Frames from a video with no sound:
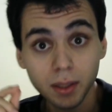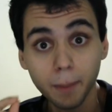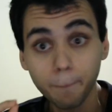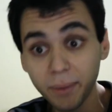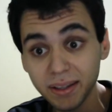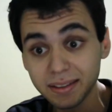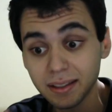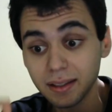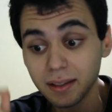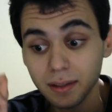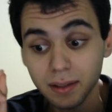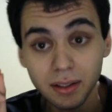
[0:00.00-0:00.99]
But
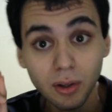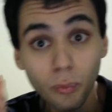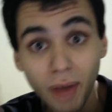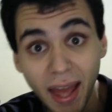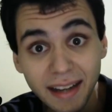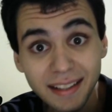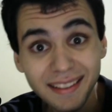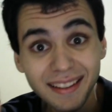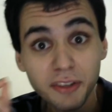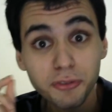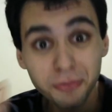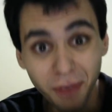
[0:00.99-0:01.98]
red
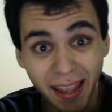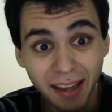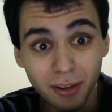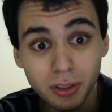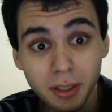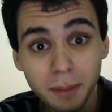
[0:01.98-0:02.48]
failed